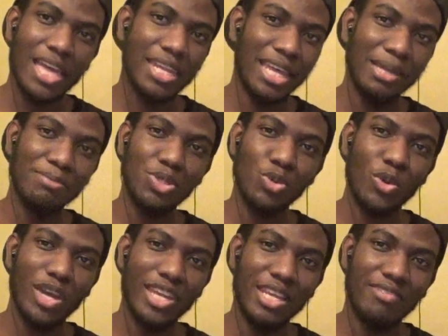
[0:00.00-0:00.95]
Them two
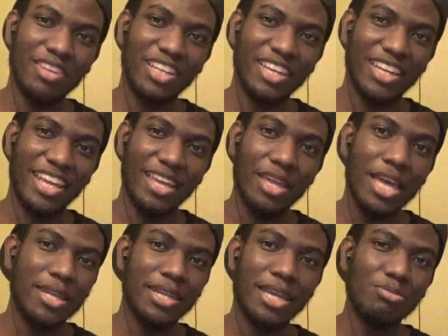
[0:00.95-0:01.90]
ain't even connect.
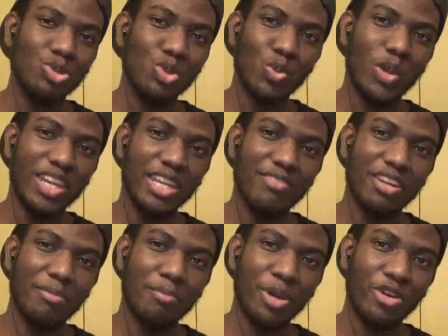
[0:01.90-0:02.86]
Them two ain't even
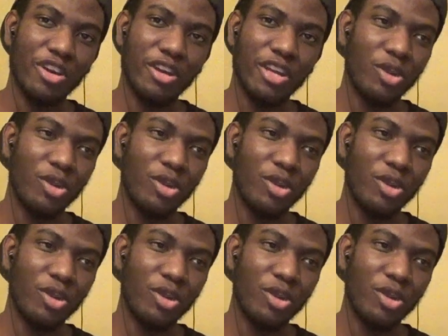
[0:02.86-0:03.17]
American,